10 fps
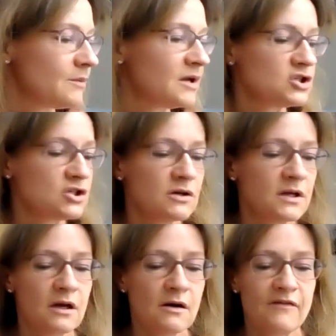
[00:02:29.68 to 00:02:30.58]
I'm going to show
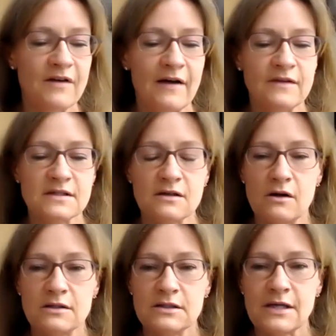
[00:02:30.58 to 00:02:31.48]
you here. I've got this
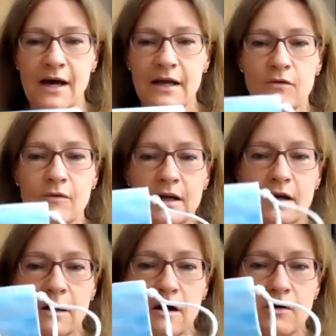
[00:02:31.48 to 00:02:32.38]
all tied and ready
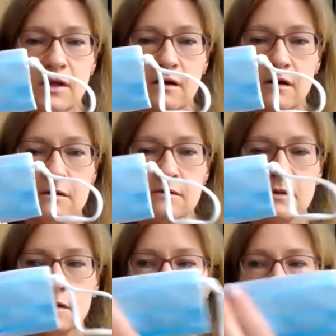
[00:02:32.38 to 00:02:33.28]
to go here,
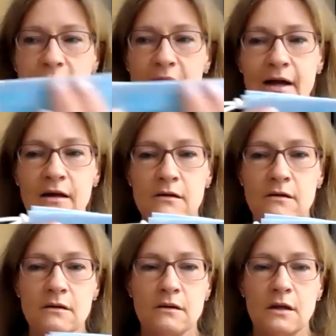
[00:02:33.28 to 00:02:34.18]
a little tie.
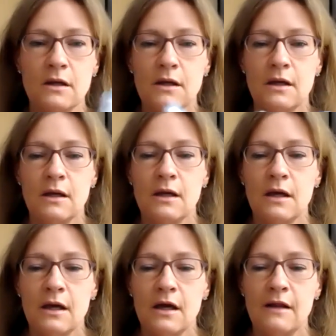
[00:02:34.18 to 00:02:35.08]

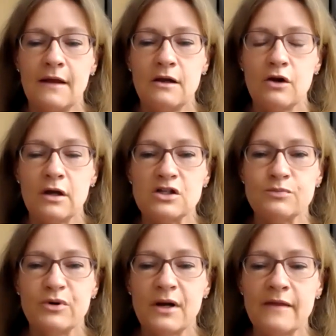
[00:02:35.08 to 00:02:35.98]
And then you can
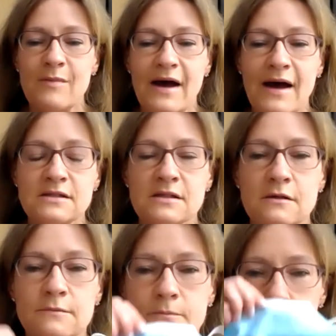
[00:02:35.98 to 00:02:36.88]
just put on the mask